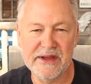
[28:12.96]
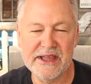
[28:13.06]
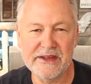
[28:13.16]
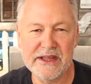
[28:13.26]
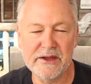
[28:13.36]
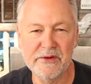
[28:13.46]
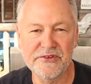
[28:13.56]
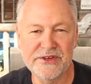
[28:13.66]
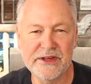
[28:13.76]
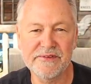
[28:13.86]
It
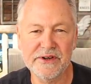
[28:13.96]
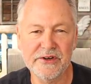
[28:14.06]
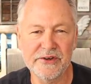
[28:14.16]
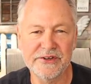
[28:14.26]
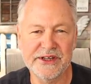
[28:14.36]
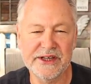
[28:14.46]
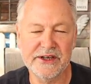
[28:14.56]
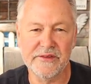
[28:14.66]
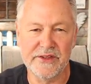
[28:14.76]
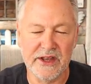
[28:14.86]
was difficult to
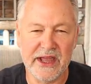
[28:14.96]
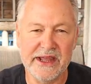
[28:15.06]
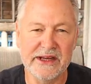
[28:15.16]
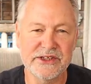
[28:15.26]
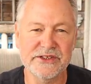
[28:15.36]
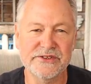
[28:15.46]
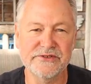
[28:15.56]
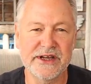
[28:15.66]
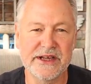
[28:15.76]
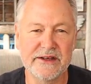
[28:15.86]
get all the lighting just
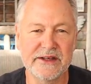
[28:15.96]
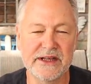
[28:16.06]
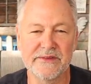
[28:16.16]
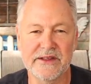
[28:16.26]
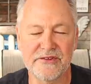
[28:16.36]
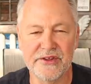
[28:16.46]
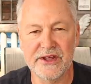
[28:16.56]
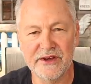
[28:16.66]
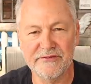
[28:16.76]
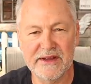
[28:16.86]
right, to get the
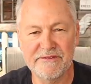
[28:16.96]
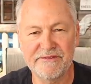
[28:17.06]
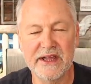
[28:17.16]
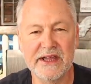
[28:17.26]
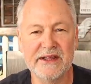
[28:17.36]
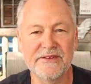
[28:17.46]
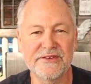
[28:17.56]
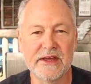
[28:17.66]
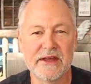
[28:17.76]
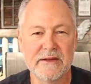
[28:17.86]
sun off my
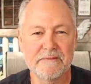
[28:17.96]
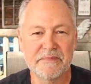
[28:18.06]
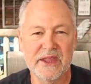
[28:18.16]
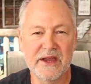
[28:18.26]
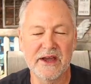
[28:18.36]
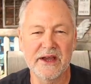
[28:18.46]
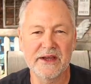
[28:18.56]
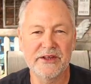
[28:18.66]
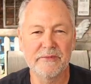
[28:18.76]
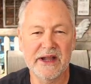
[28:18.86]
face.
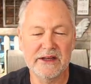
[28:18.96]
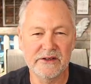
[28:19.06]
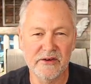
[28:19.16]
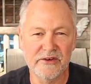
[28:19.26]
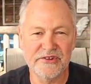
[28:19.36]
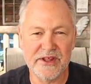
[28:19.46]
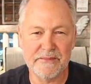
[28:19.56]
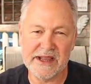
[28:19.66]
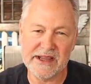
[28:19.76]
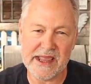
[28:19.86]
You might notice
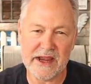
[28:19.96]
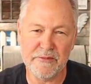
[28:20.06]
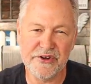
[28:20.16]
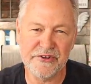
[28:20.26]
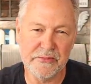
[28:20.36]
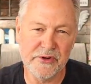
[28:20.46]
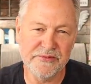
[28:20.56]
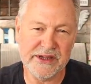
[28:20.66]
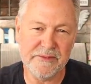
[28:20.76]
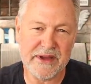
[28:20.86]
that my camera's
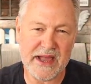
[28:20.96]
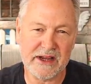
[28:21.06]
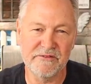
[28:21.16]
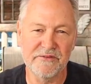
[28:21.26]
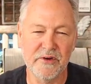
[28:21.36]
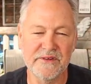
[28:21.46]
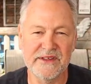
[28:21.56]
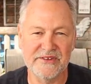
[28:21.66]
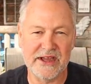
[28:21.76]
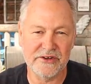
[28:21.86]
moving back and
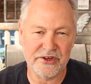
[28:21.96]
forth as I